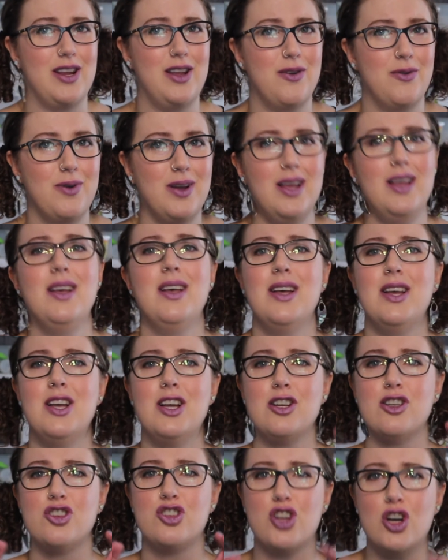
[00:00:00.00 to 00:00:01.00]
you.
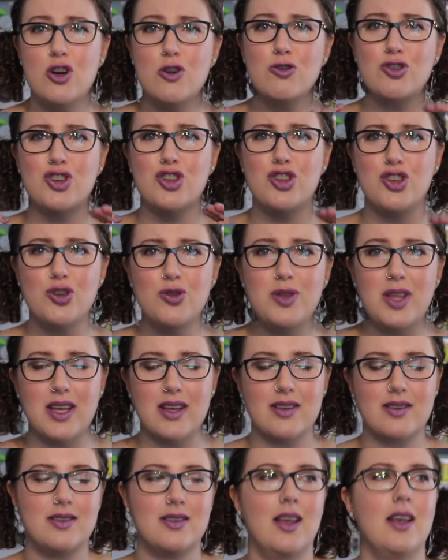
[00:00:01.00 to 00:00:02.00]
Don't do
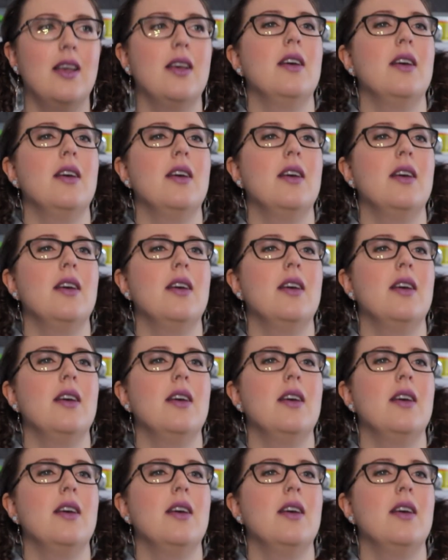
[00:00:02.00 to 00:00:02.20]
this.